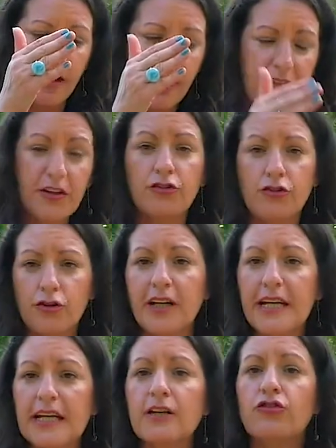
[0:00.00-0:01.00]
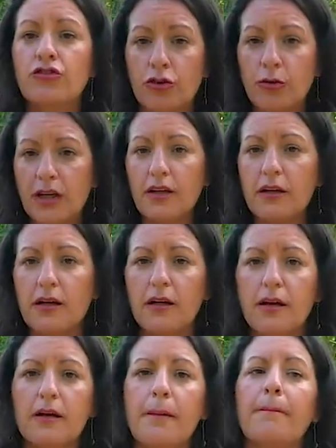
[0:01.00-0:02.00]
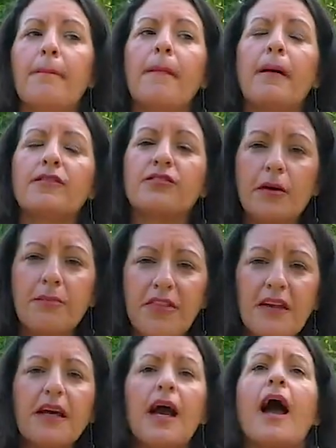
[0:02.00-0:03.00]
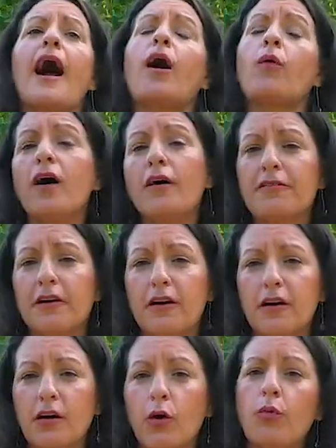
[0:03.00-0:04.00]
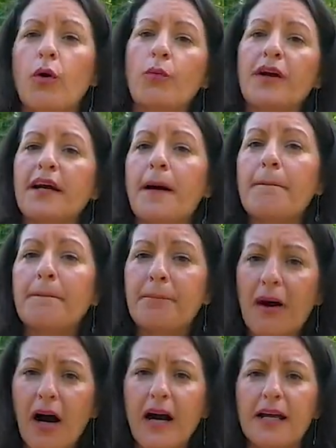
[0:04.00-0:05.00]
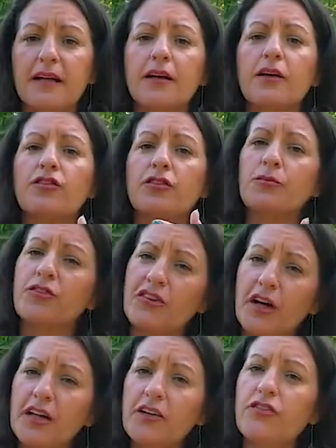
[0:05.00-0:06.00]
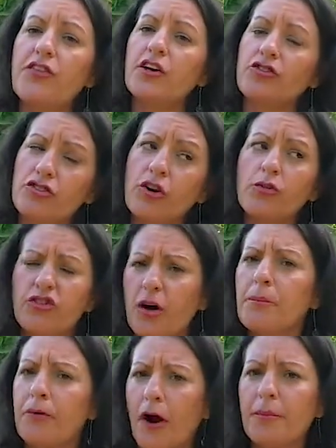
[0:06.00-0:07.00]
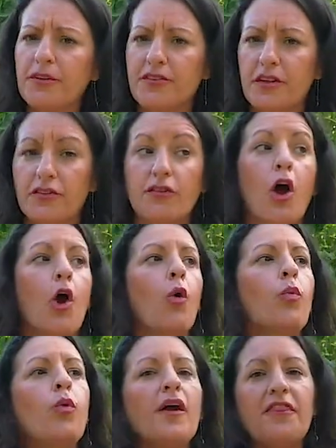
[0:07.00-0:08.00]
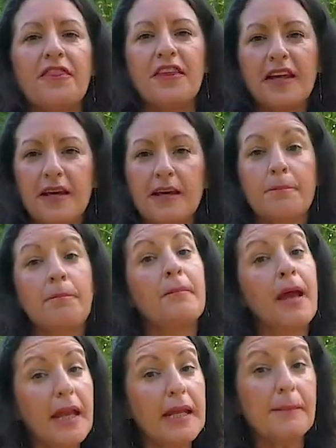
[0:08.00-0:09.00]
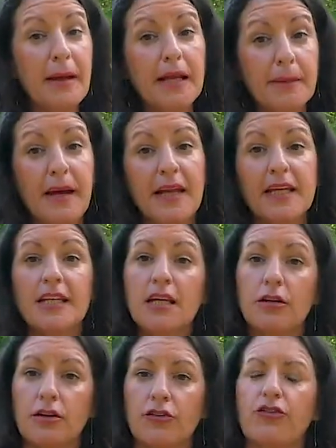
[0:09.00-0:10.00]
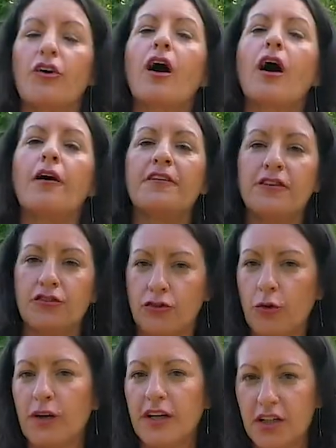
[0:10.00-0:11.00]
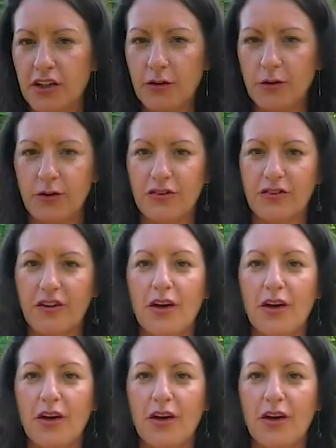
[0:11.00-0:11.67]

this tree is doing something. However, when we combine some studies that show some promises with the many, many, many years of historic use,